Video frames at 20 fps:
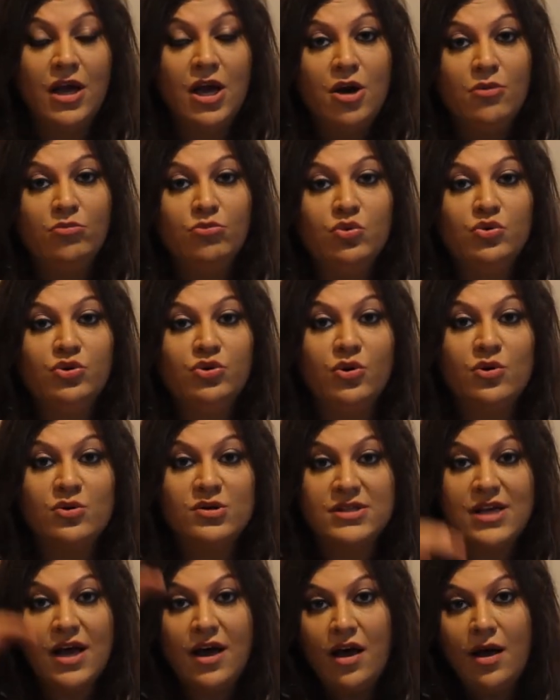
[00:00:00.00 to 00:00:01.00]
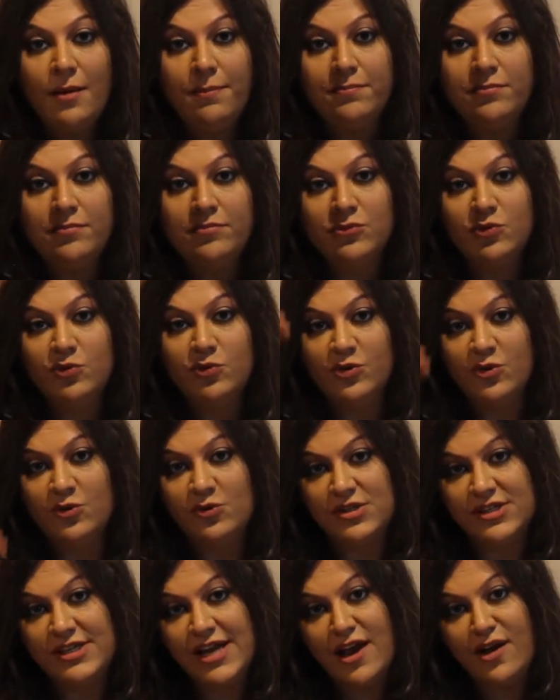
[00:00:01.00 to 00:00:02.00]
Moon goes up, moon
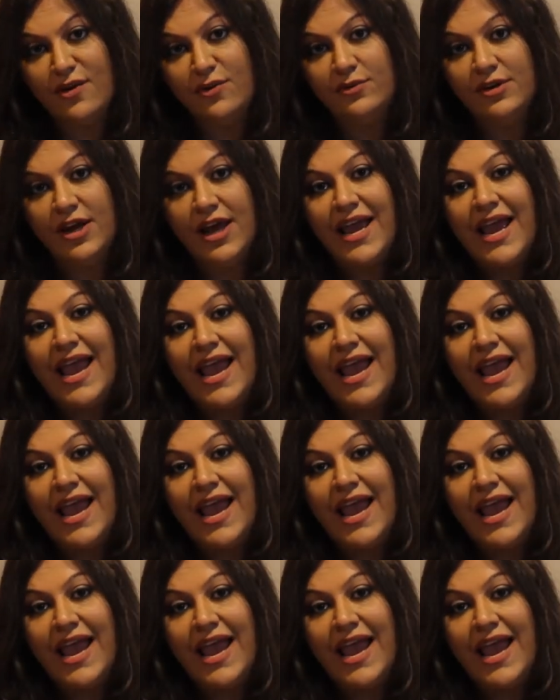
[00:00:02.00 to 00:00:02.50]
goes down,